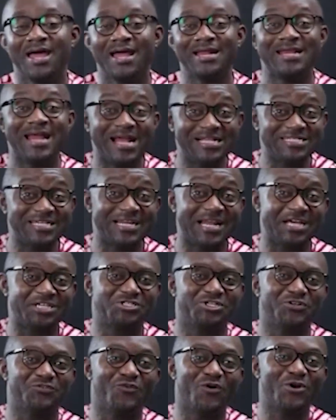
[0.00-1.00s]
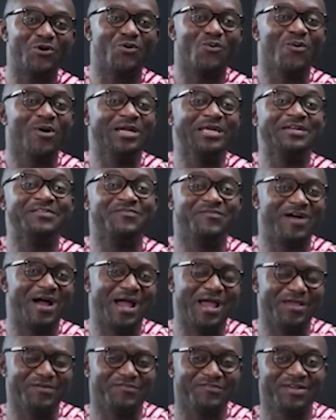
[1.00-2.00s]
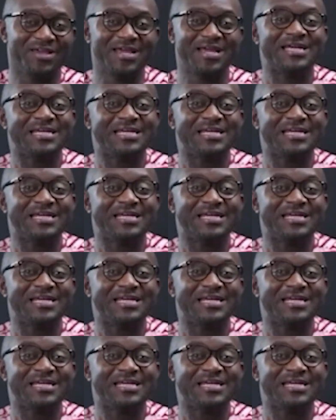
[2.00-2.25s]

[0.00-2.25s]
And that's election 101 in 5.